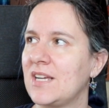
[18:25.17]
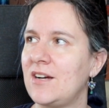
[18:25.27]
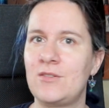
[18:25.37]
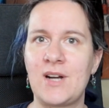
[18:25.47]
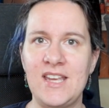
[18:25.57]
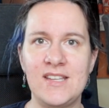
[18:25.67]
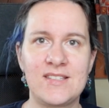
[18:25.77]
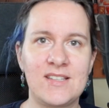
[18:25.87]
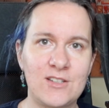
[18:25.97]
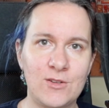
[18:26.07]

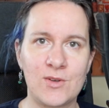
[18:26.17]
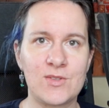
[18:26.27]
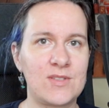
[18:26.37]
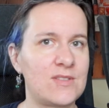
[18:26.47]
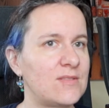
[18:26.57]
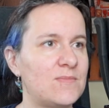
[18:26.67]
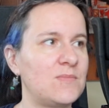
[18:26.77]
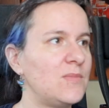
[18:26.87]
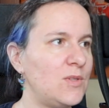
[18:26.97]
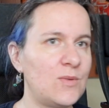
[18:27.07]
race across
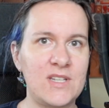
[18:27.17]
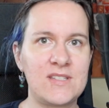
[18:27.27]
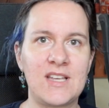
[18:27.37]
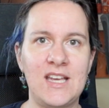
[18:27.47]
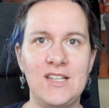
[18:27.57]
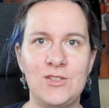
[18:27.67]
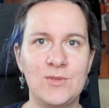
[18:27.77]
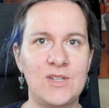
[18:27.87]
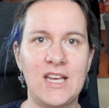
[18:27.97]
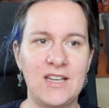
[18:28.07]
USA
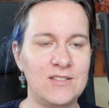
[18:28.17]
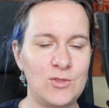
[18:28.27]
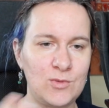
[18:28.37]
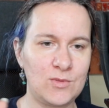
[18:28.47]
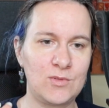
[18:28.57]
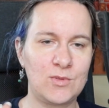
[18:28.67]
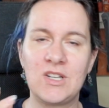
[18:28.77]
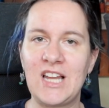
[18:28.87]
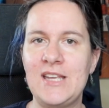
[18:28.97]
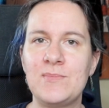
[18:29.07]
to
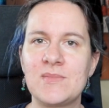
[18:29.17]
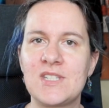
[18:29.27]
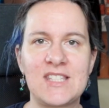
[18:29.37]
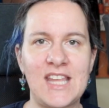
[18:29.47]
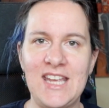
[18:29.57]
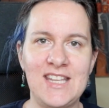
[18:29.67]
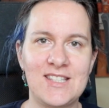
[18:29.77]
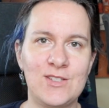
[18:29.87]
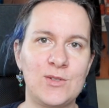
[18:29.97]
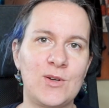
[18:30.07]
claim
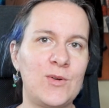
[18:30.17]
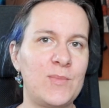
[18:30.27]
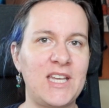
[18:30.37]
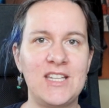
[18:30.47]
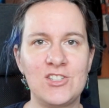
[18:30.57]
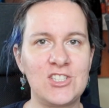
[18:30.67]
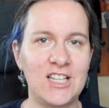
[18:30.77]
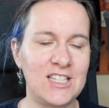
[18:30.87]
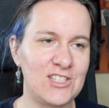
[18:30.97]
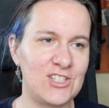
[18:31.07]
states, making
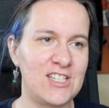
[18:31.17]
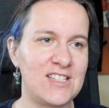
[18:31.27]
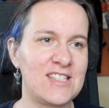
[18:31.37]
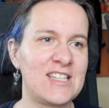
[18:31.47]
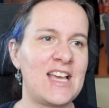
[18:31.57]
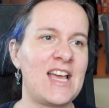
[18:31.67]
challenges,